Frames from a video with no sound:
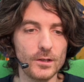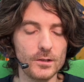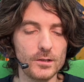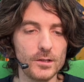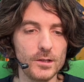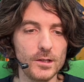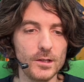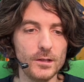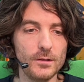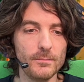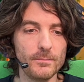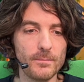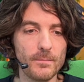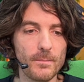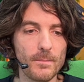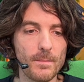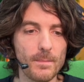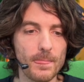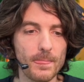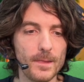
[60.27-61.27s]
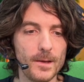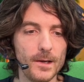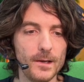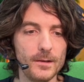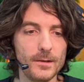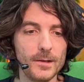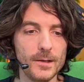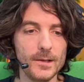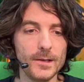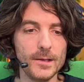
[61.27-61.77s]
here. Yeah.
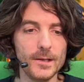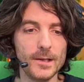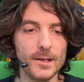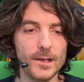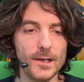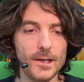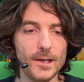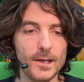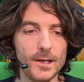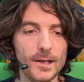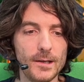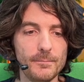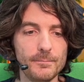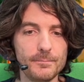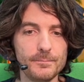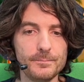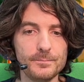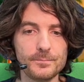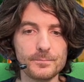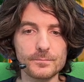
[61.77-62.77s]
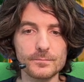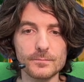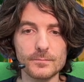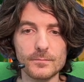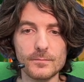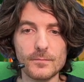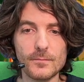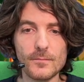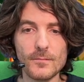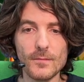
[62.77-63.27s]
And
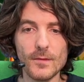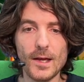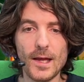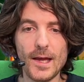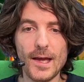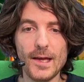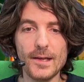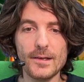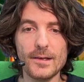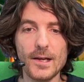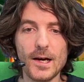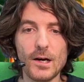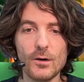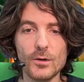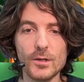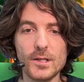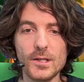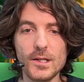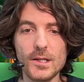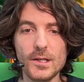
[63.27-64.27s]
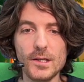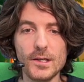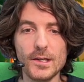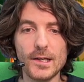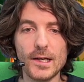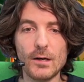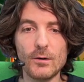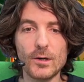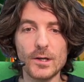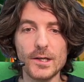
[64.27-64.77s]
now here
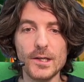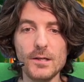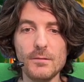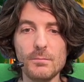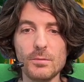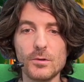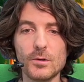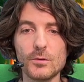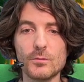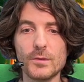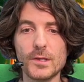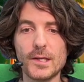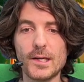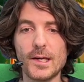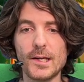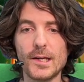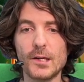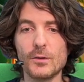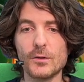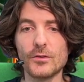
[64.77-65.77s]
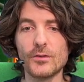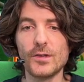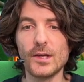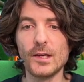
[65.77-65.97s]
in our input, we can now say